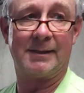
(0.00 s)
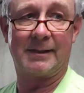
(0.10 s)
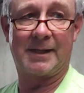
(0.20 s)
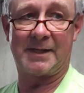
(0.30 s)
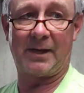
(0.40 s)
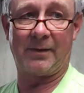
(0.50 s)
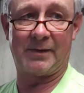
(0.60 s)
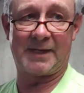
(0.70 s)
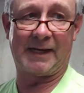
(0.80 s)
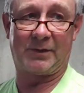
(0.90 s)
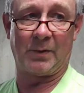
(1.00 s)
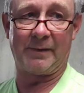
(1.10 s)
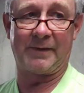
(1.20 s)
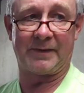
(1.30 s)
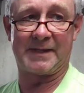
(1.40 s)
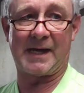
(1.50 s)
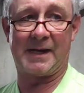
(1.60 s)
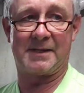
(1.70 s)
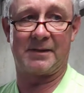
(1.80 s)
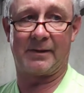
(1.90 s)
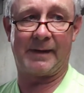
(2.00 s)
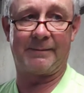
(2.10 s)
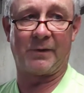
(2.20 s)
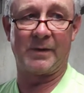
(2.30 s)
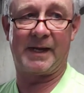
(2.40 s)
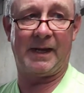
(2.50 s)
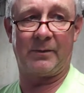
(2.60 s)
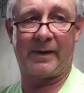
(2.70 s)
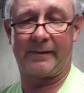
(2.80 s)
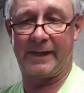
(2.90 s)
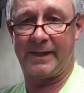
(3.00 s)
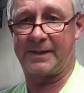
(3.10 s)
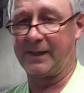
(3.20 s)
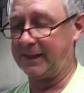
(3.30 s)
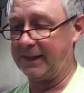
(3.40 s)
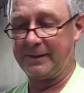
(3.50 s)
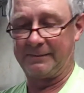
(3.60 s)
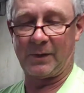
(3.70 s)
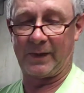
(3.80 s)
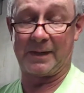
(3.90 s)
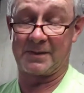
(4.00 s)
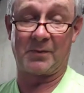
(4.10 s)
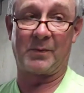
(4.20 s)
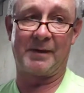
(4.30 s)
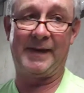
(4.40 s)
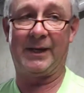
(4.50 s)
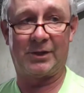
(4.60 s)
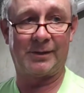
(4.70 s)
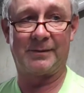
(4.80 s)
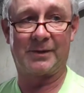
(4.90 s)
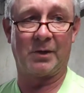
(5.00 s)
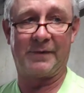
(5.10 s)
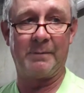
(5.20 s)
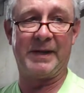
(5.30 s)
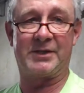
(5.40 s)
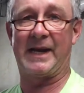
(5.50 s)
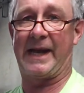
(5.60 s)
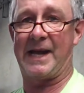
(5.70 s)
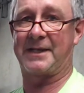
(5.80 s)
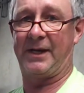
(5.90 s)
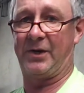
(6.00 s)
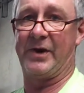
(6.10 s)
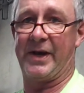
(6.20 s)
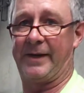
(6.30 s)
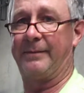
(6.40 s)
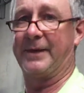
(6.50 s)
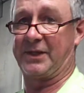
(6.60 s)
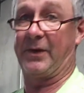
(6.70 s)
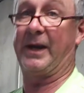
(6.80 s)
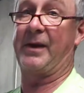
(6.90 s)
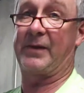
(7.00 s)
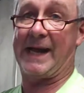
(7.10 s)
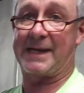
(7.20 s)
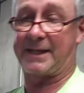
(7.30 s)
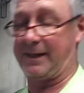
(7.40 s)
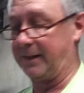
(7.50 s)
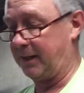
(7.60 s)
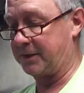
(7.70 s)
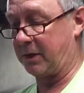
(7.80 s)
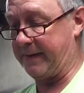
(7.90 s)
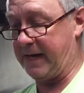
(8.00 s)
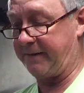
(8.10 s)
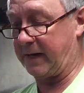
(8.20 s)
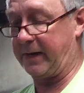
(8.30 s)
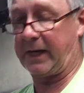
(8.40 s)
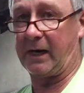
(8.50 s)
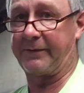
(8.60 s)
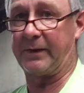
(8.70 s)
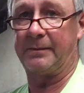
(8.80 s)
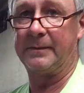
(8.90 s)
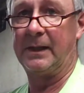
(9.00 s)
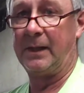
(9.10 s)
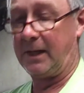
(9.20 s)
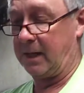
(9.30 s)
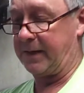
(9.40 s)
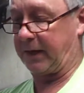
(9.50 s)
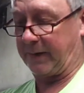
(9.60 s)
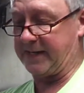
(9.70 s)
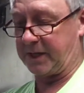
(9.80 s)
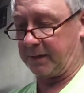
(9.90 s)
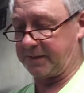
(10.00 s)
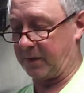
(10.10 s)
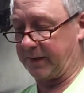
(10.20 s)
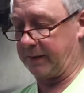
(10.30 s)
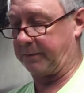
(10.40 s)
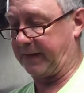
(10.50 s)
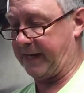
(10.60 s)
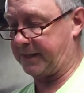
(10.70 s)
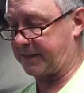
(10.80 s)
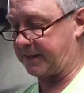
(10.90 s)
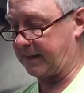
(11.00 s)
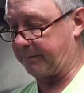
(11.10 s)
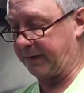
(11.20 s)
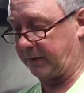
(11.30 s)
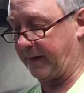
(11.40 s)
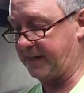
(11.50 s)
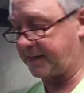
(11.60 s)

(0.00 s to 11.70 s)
because there's like 12 different sizes or 14, whatever it is. Only comes with one of each. So if you pinch that gasket, you're done until you get another gasket. So be very careful. The grease helps hold it in place. I put grease